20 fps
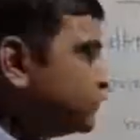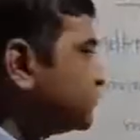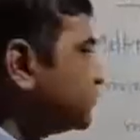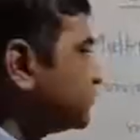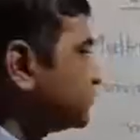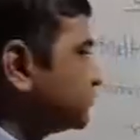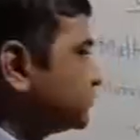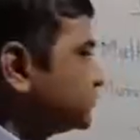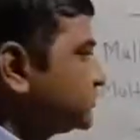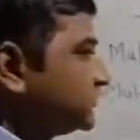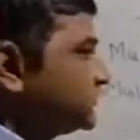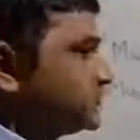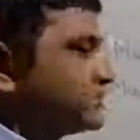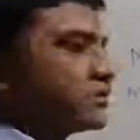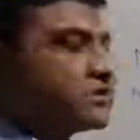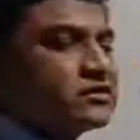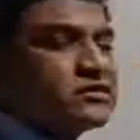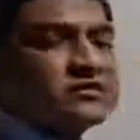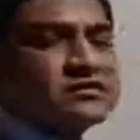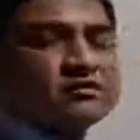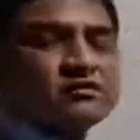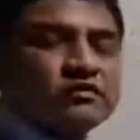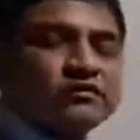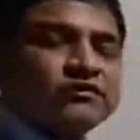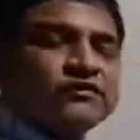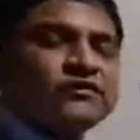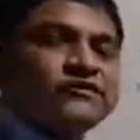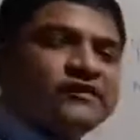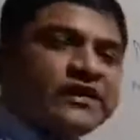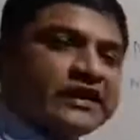So these are some of
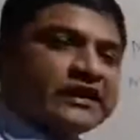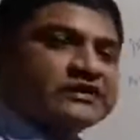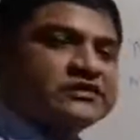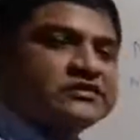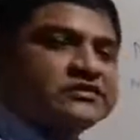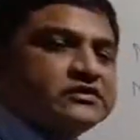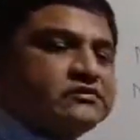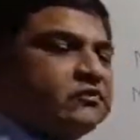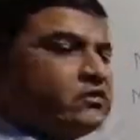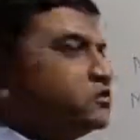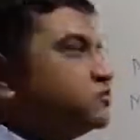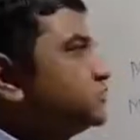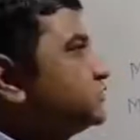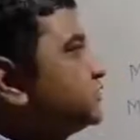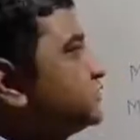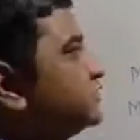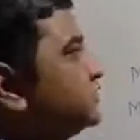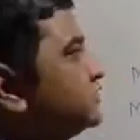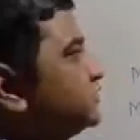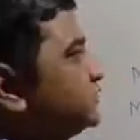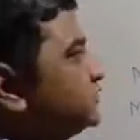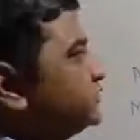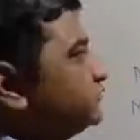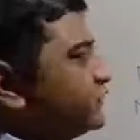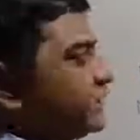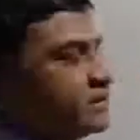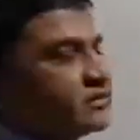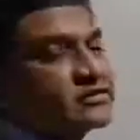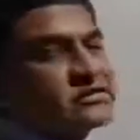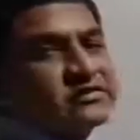the facts about the
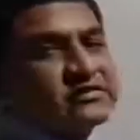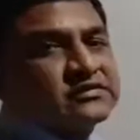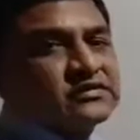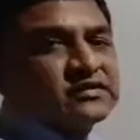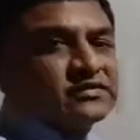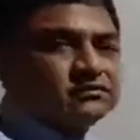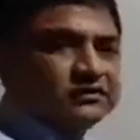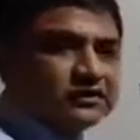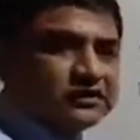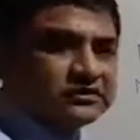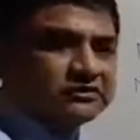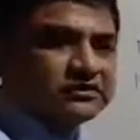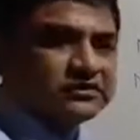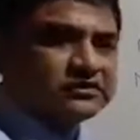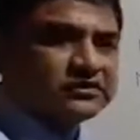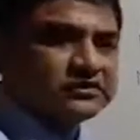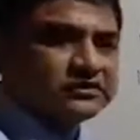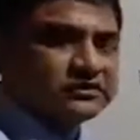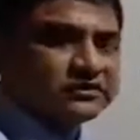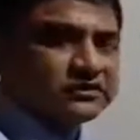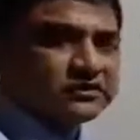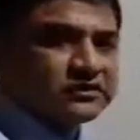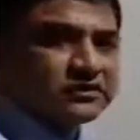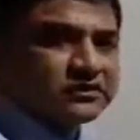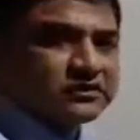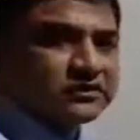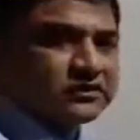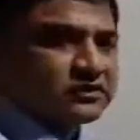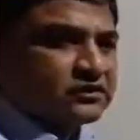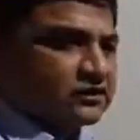factors and multiples,
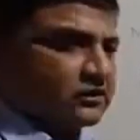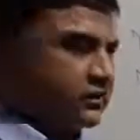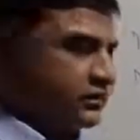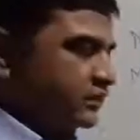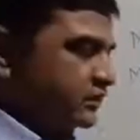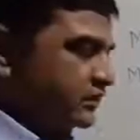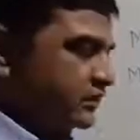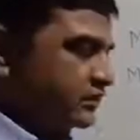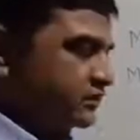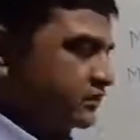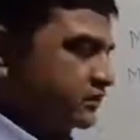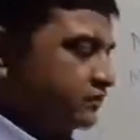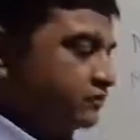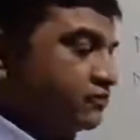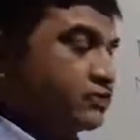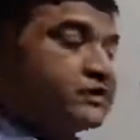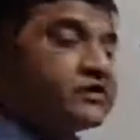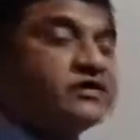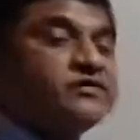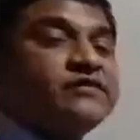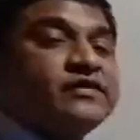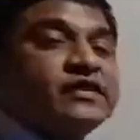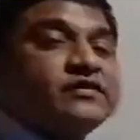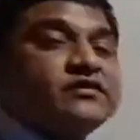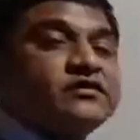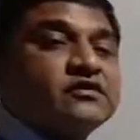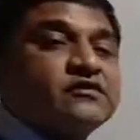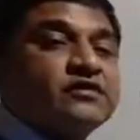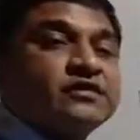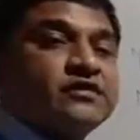that 1 is a factor
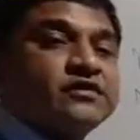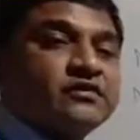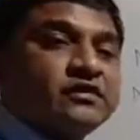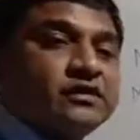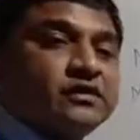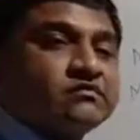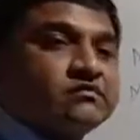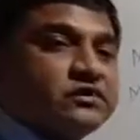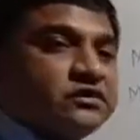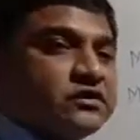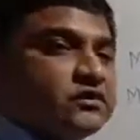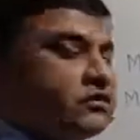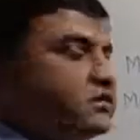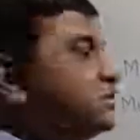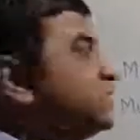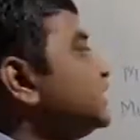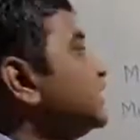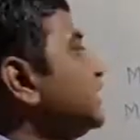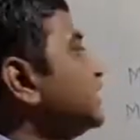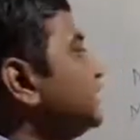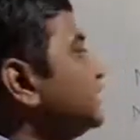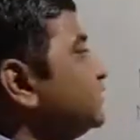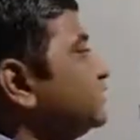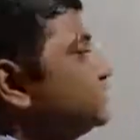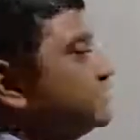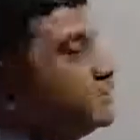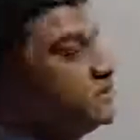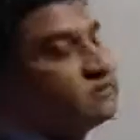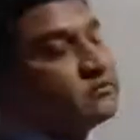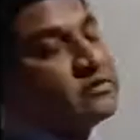of every number and
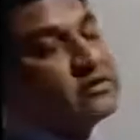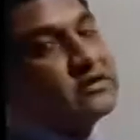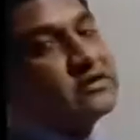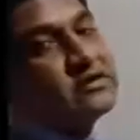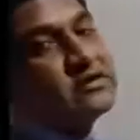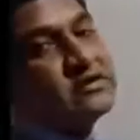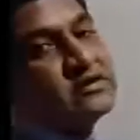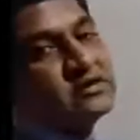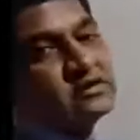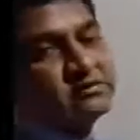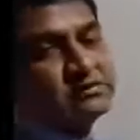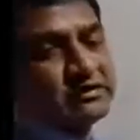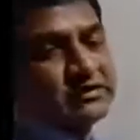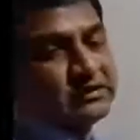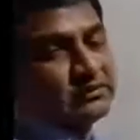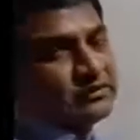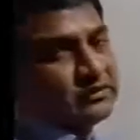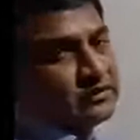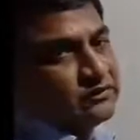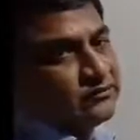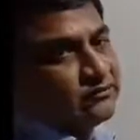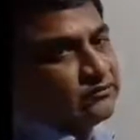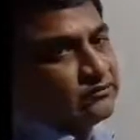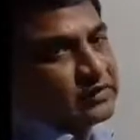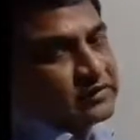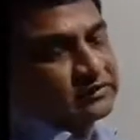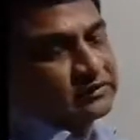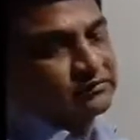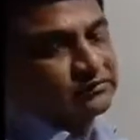every number is a multiple of 1.